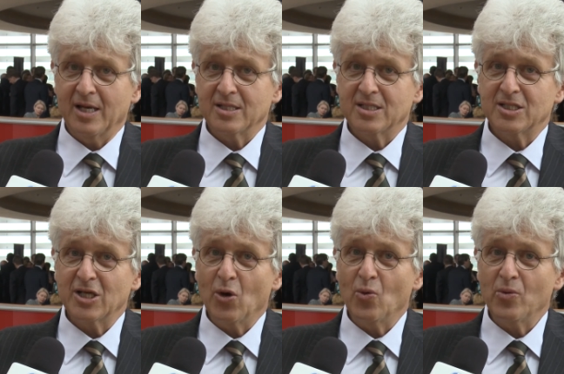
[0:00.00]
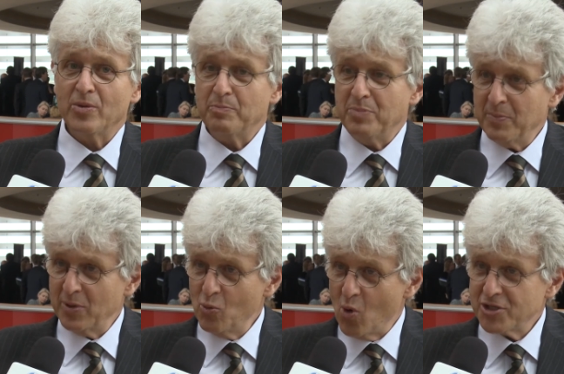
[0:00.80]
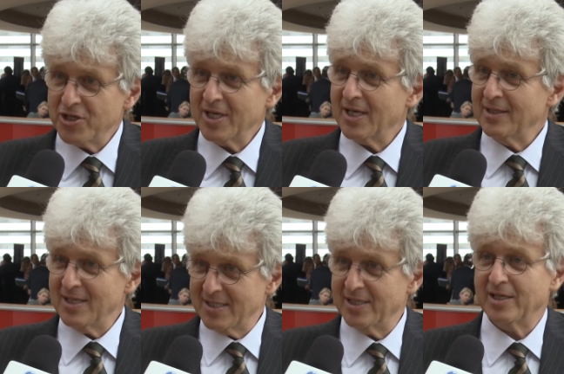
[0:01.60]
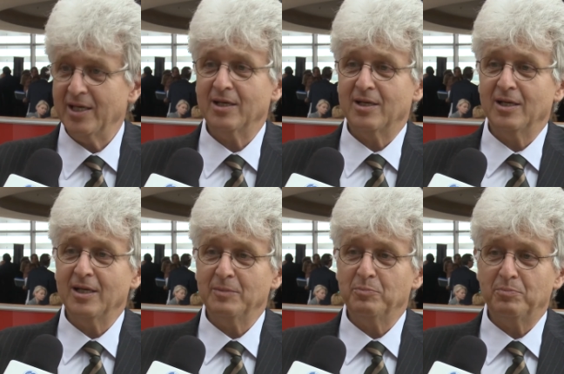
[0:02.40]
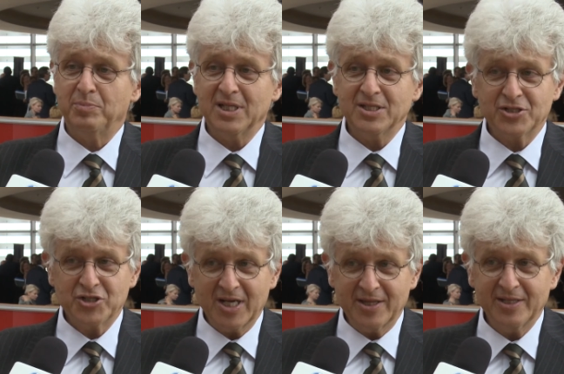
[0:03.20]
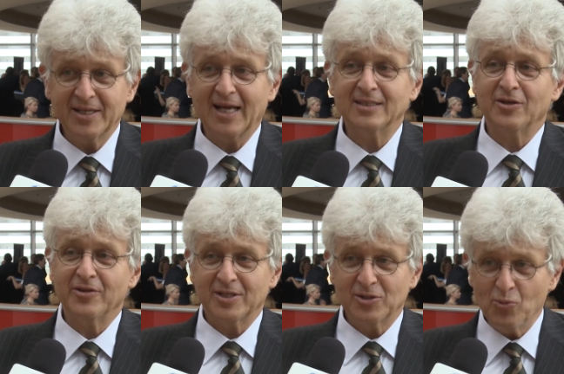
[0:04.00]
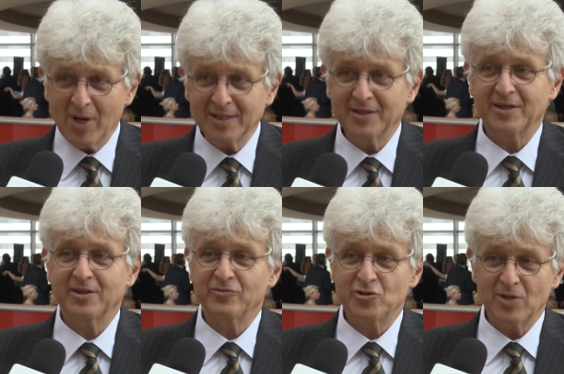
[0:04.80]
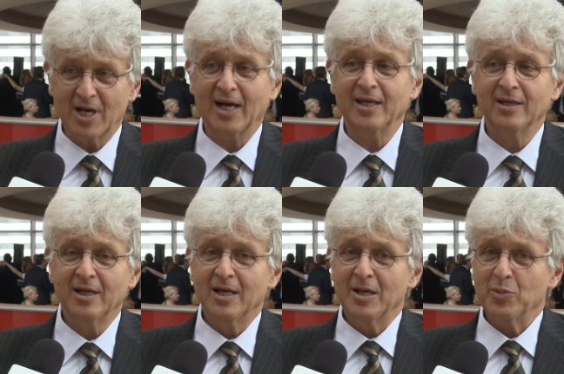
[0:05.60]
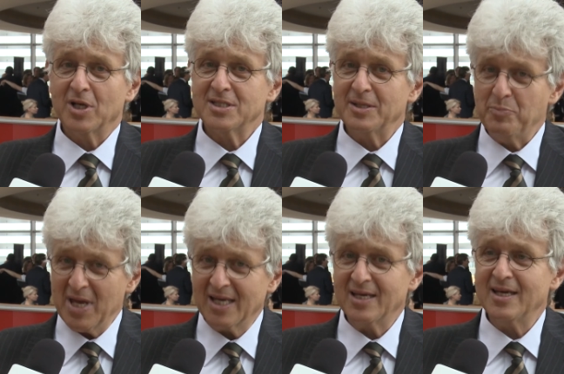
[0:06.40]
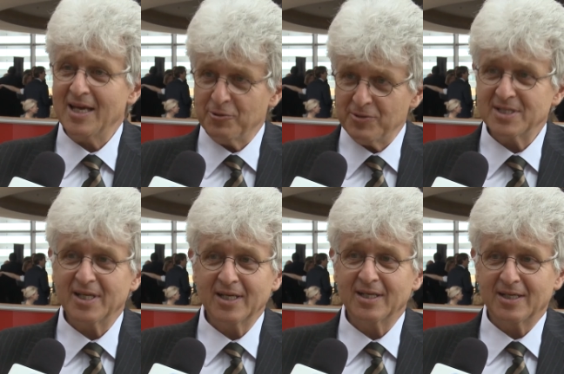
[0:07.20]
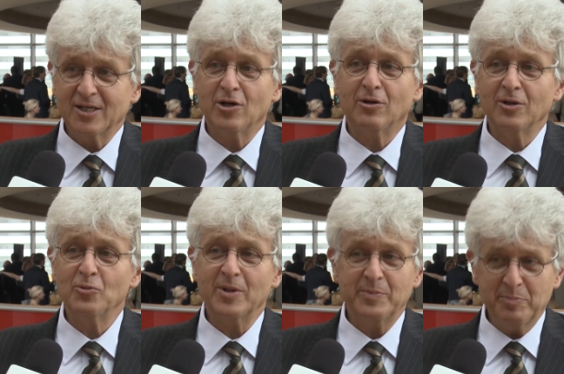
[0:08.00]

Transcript: So people watching and listening, please check the net on the 20th of July, because a big, interesting call will be